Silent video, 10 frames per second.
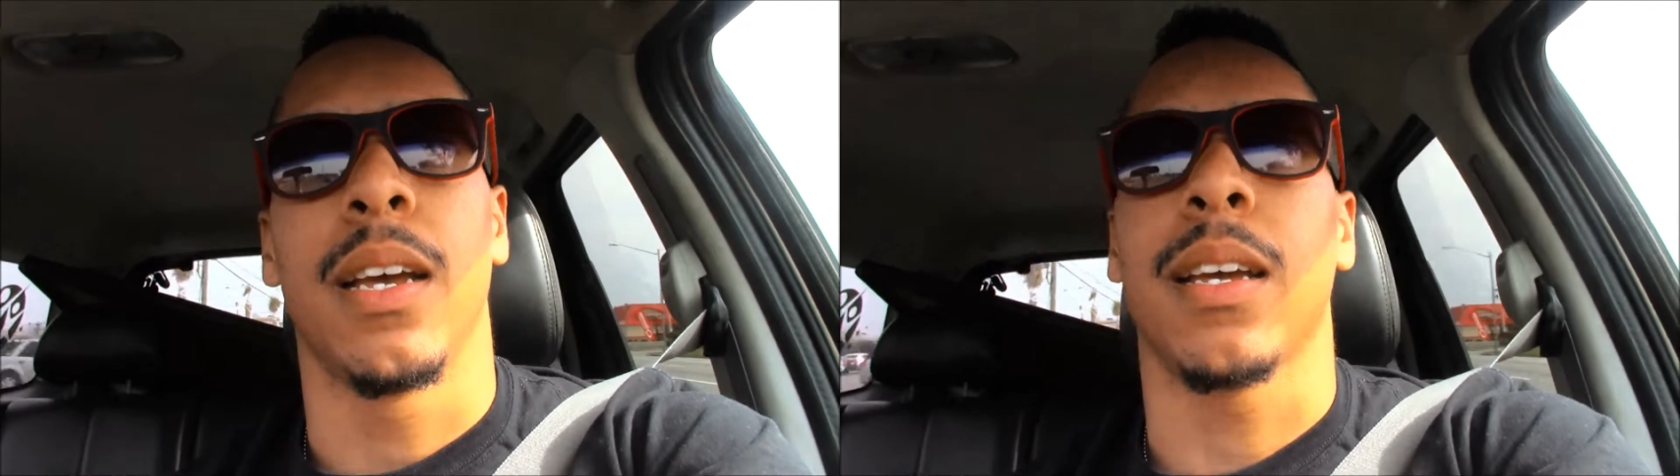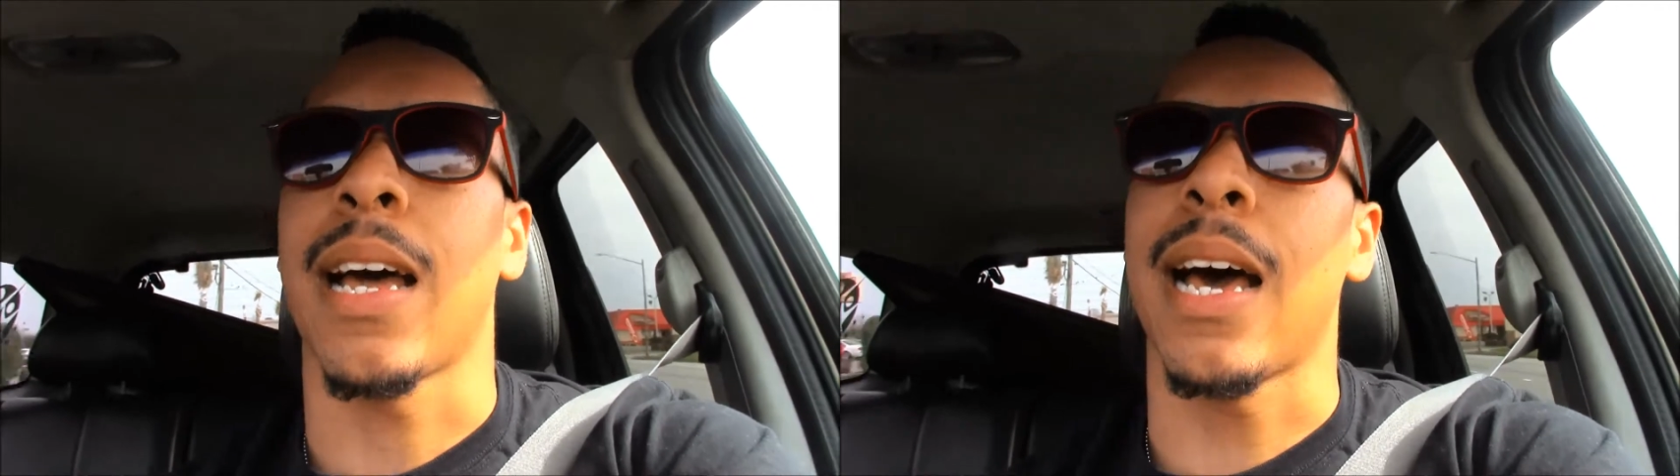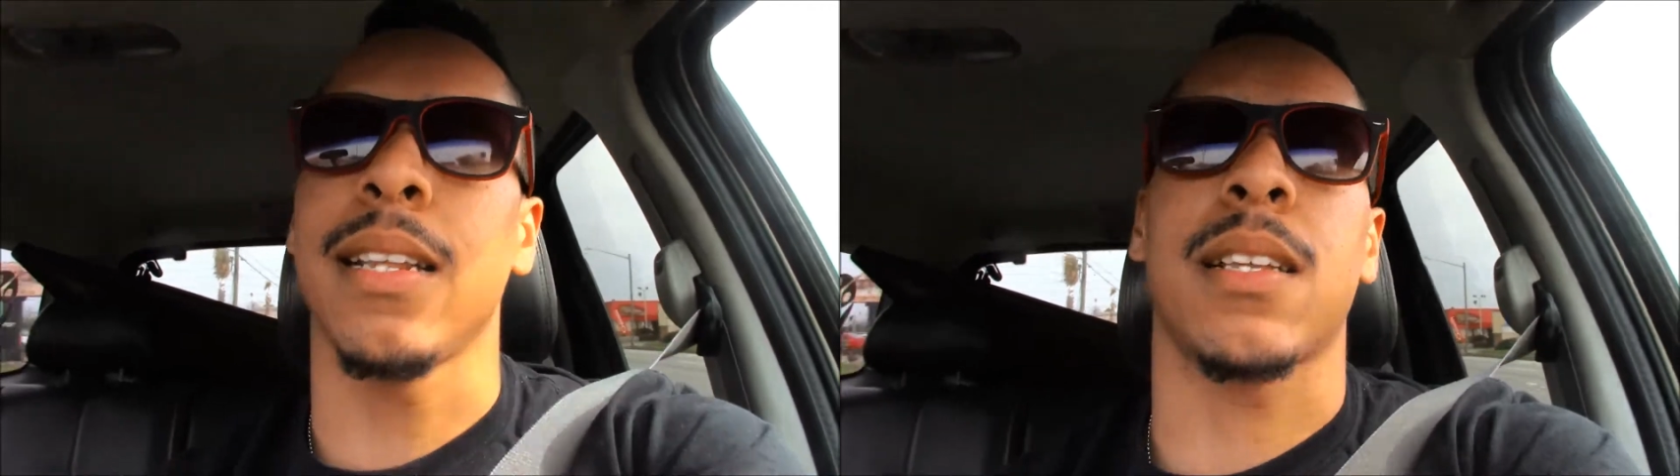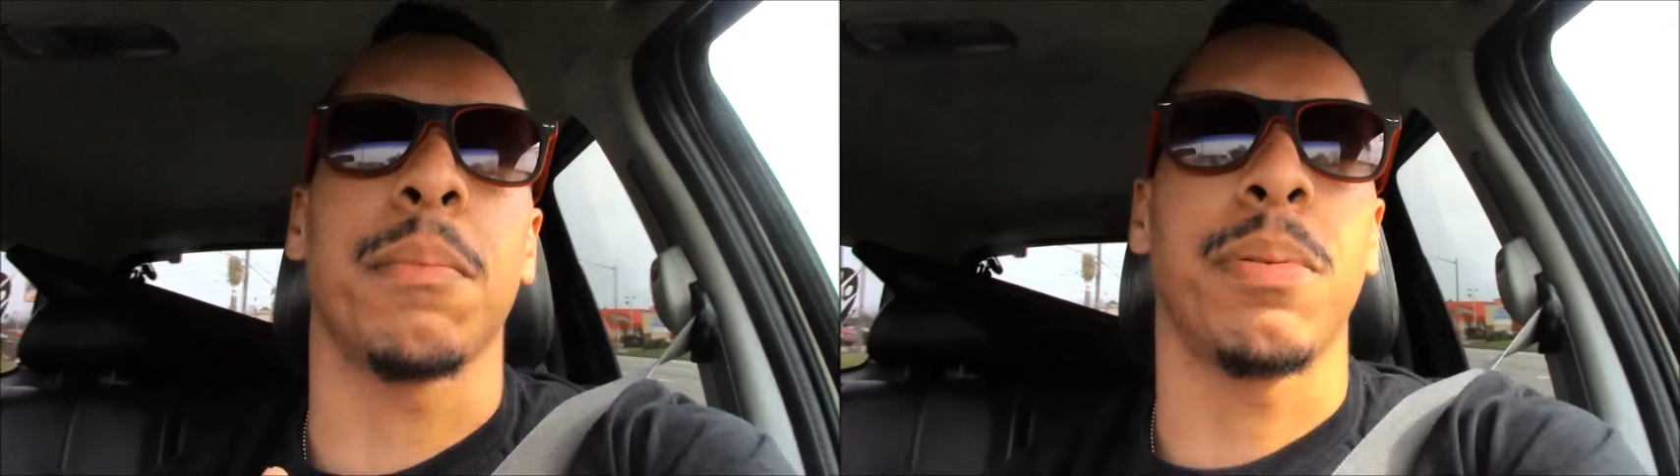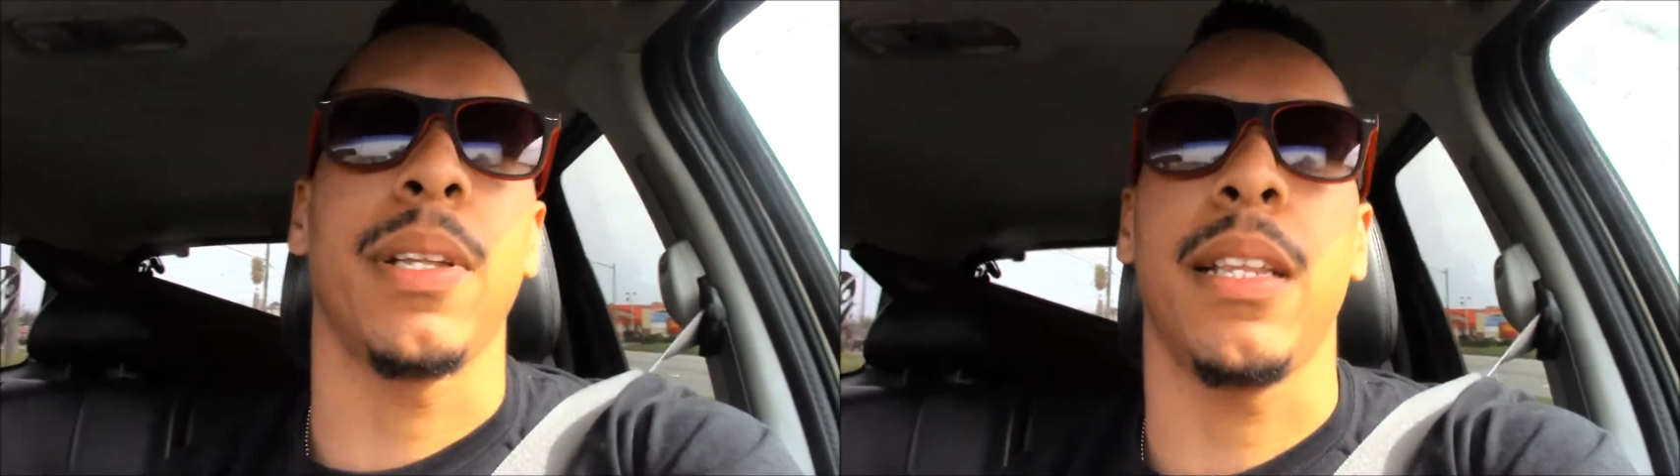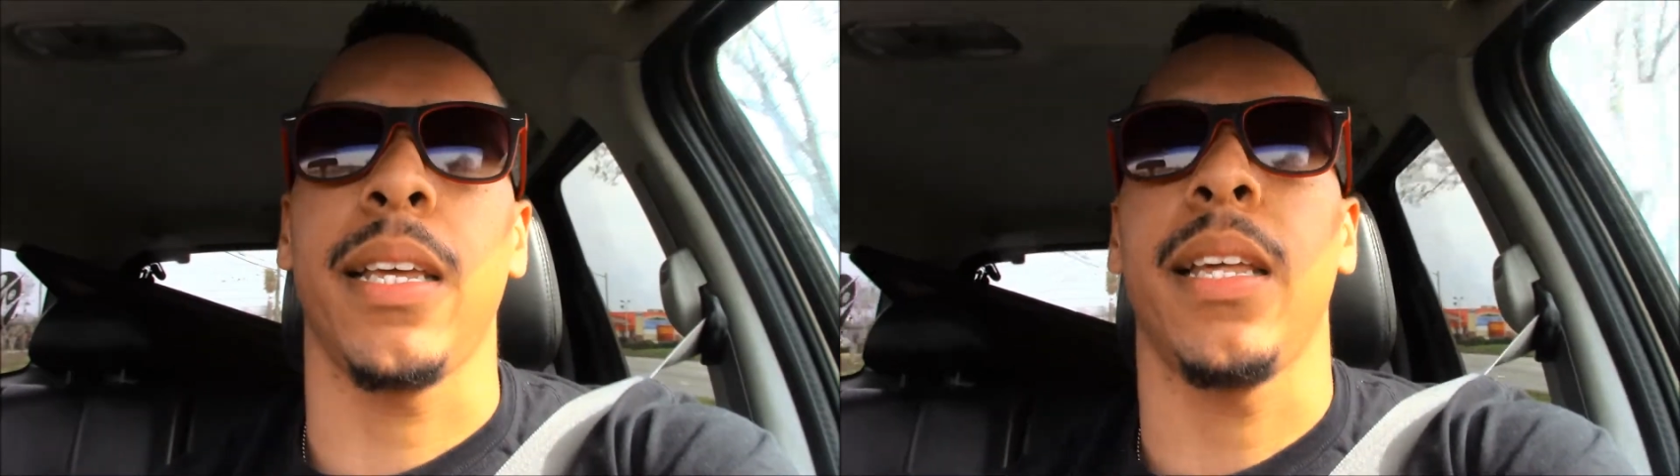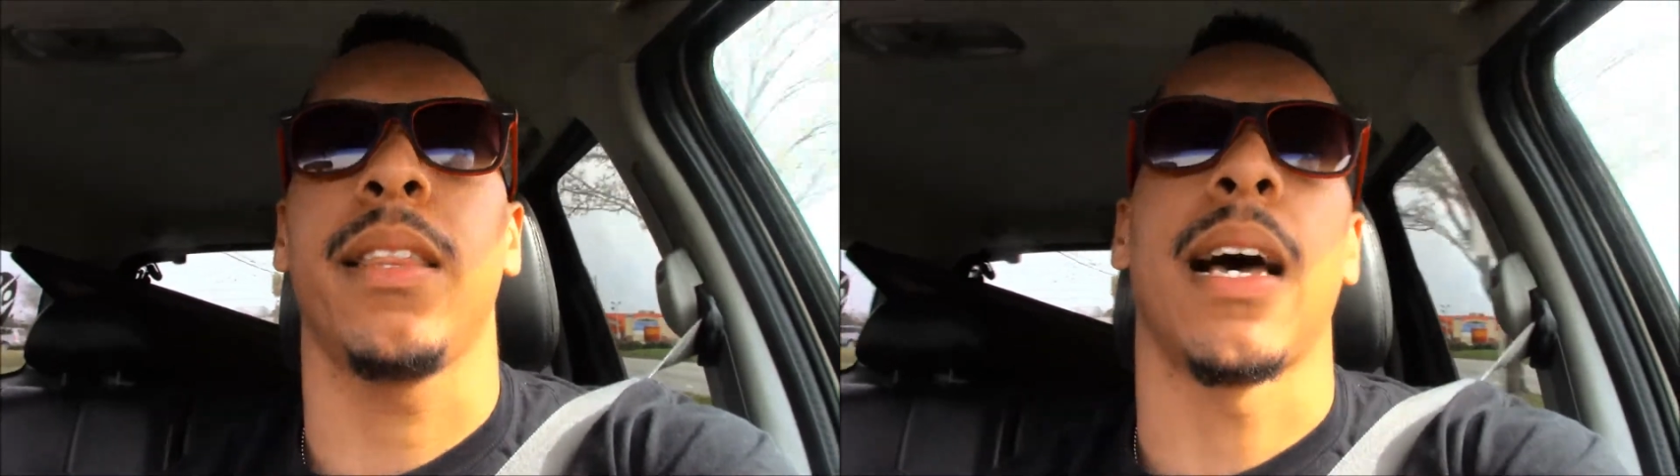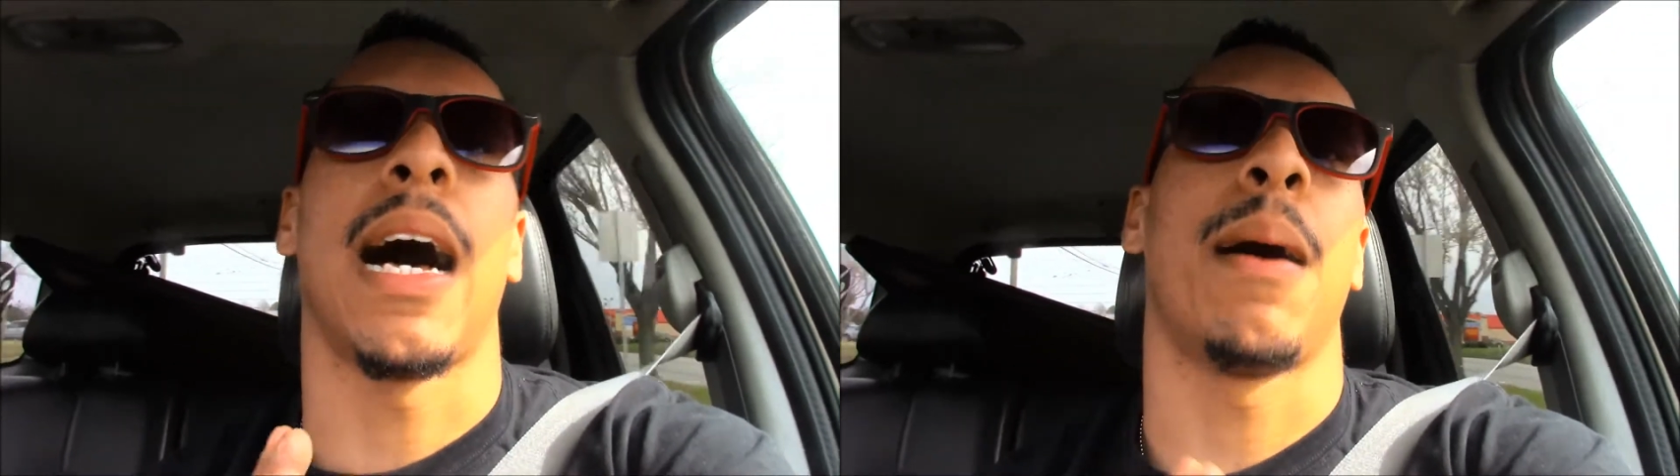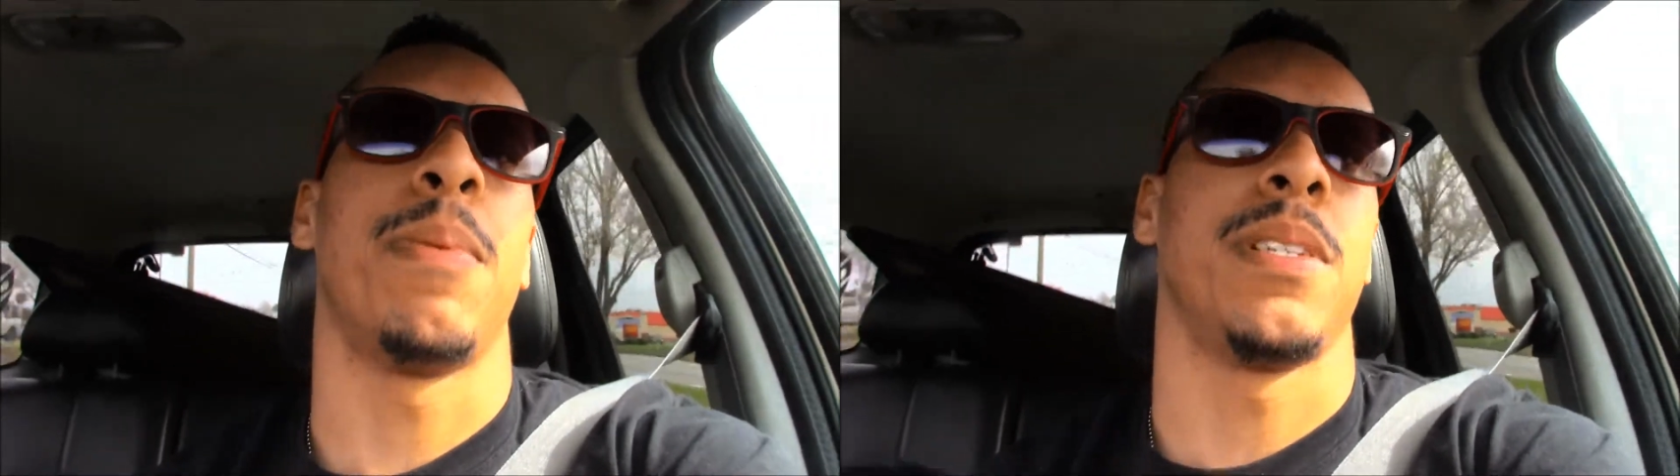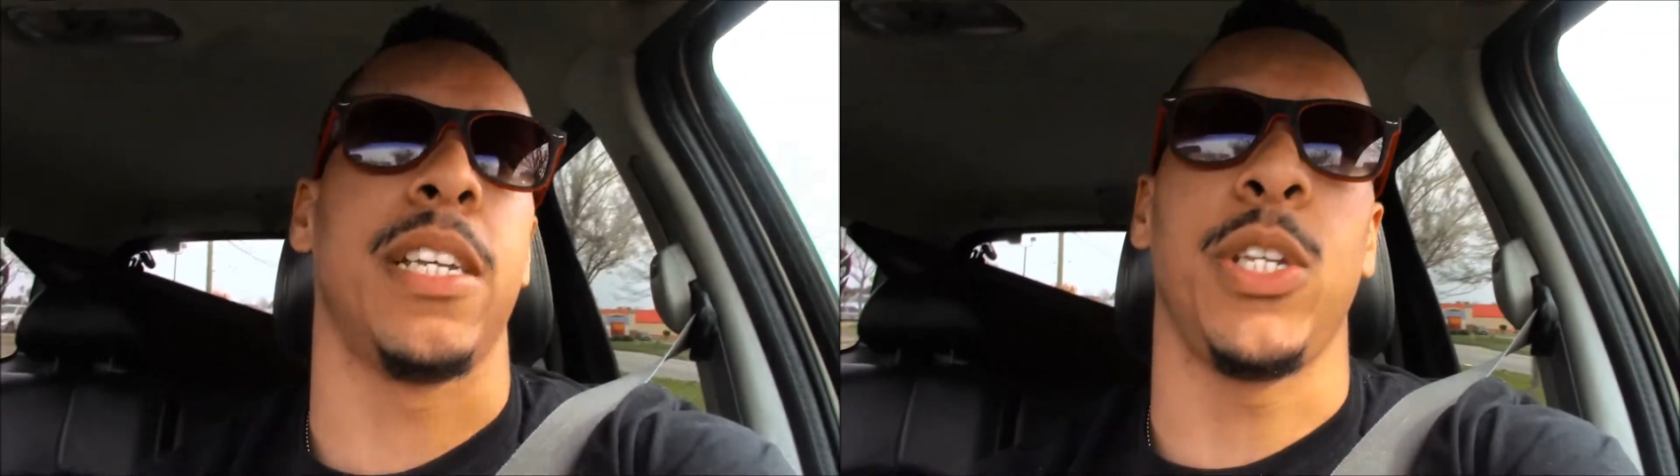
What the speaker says: God is completely the opposite.